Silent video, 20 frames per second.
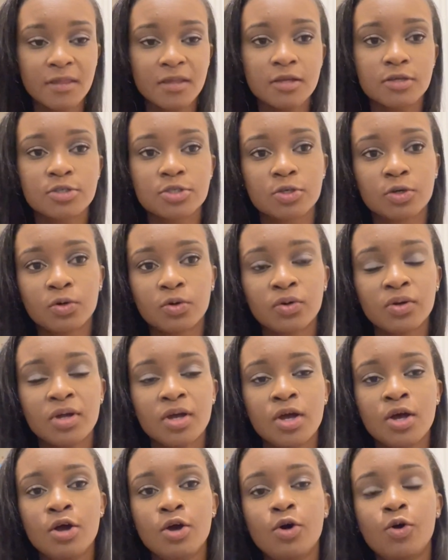So
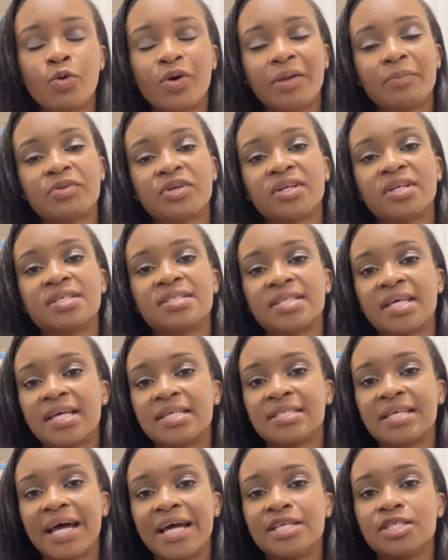what I'm trying to say is,
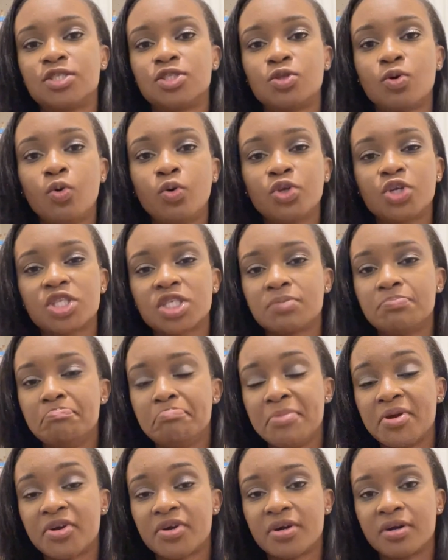guys, don't just
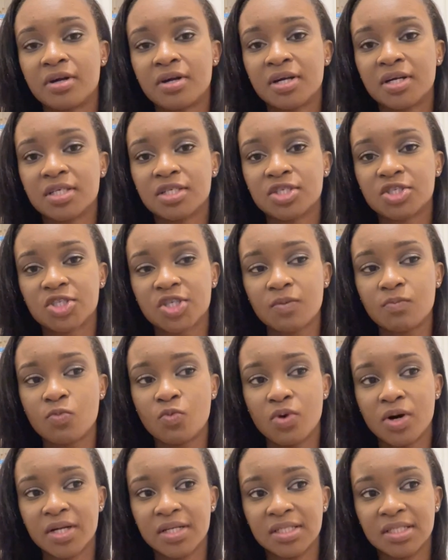mirror
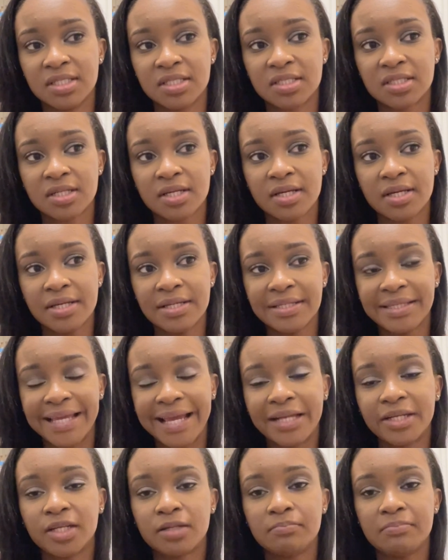someone's
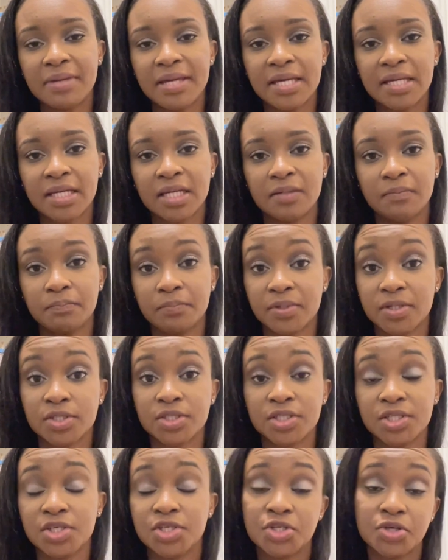candle making
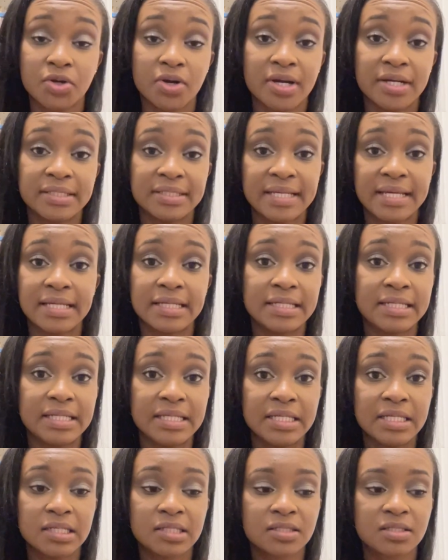procedure or
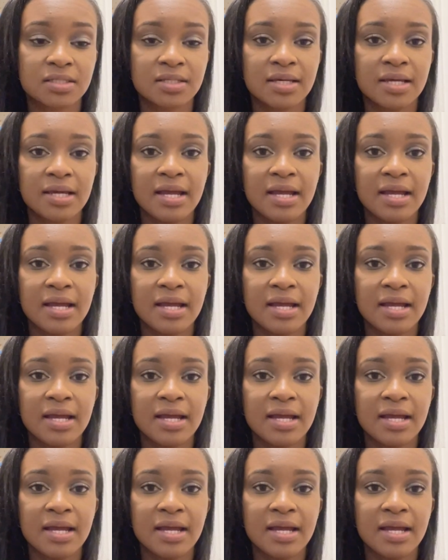techniques